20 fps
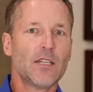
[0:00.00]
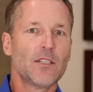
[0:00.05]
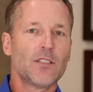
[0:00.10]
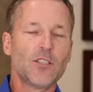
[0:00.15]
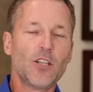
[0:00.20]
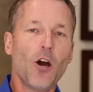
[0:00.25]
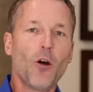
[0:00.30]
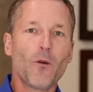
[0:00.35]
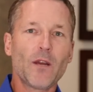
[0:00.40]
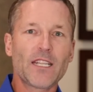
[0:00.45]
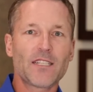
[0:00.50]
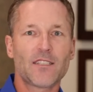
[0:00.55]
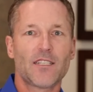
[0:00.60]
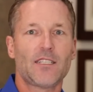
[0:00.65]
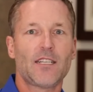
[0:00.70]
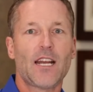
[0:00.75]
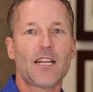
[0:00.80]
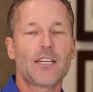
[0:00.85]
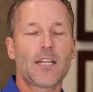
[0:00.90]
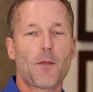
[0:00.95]
Knowing
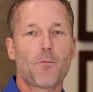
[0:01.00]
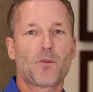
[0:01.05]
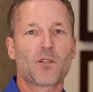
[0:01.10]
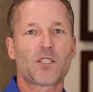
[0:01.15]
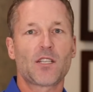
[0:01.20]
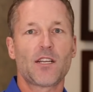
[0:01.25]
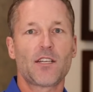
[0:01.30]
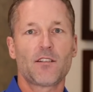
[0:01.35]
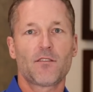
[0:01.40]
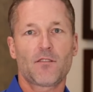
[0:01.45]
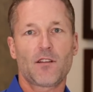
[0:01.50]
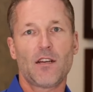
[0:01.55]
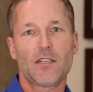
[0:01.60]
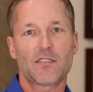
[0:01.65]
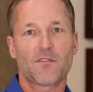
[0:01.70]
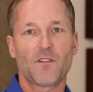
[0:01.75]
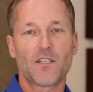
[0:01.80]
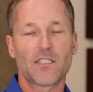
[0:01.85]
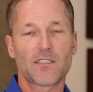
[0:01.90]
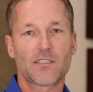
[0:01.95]
that 98% of your
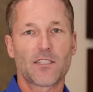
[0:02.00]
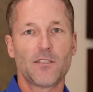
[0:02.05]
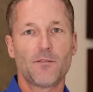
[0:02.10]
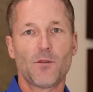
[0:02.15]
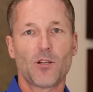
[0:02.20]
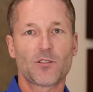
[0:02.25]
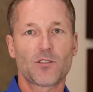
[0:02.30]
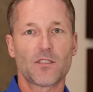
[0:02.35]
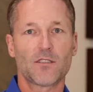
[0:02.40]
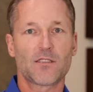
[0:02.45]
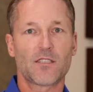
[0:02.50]
thoughts, feelings, and emotions